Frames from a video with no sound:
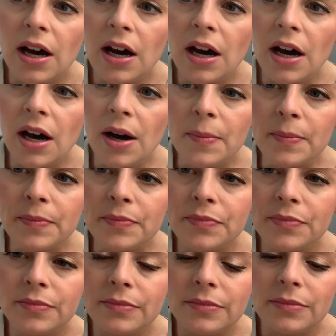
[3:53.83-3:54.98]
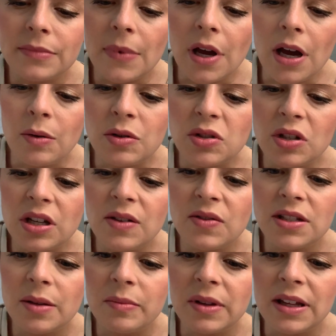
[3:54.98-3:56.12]
um, I was looking for
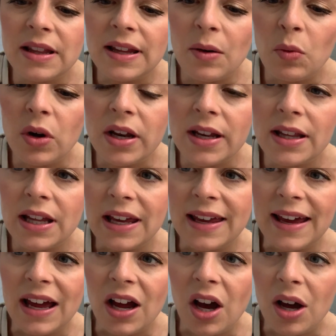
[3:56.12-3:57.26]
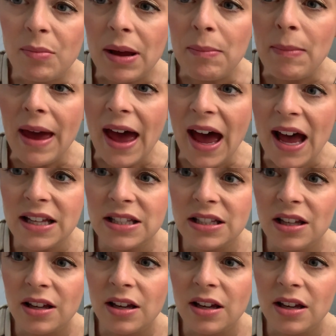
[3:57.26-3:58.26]
something that wouldn't like get on my mask.